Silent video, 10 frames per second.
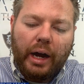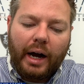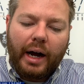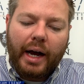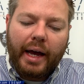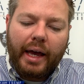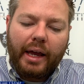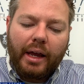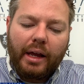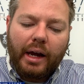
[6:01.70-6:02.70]

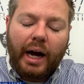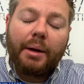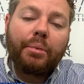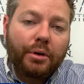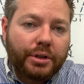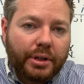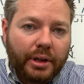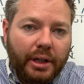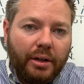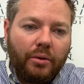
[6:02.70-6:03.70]
I, I
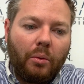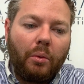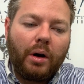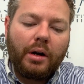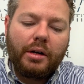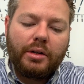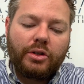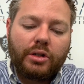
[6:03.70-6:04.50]
personally was